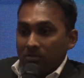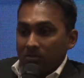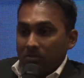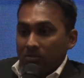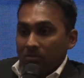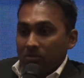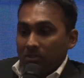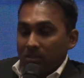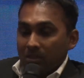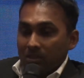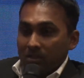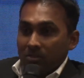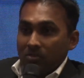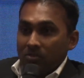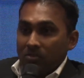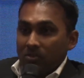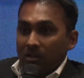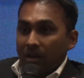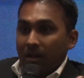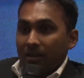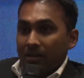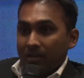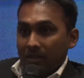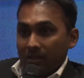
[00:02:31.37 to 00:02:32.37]
to teach
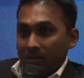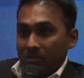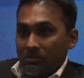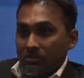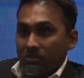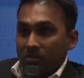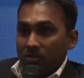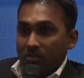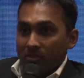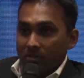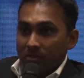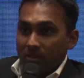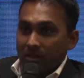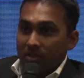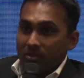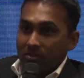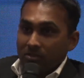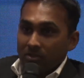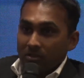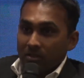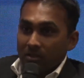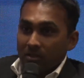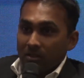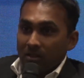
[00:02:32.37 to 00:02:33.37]
our next
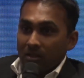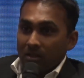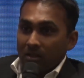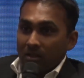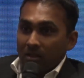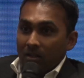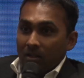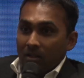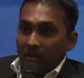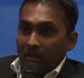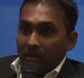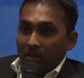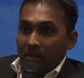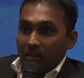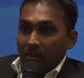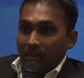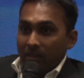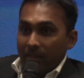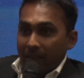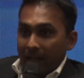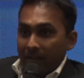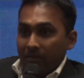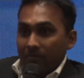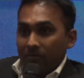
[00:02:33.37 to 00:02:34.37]
generation
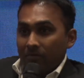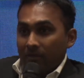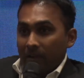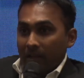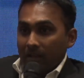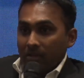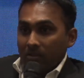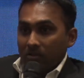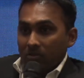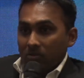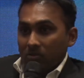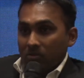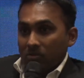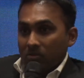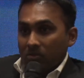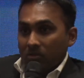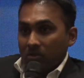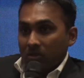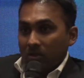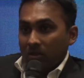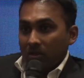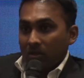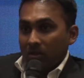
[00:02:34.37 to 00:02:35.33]
that values,